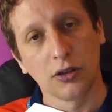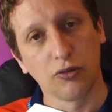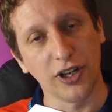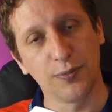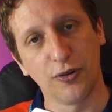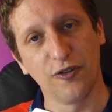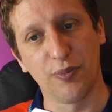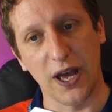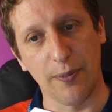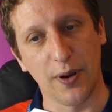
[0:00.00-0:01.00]
greaseproof
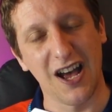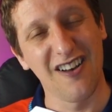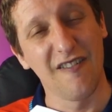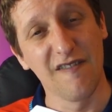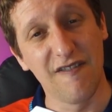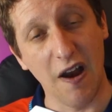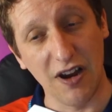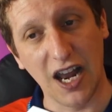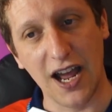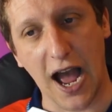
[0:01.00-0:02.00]
paper, very
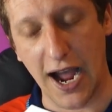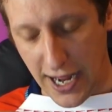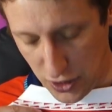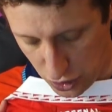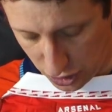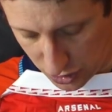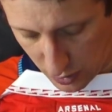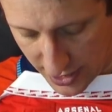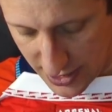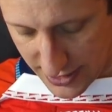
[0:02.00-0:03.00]
light iron, just to
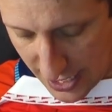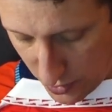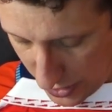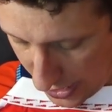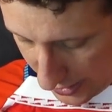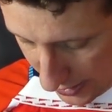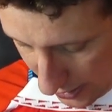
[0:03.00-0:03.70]
iron down any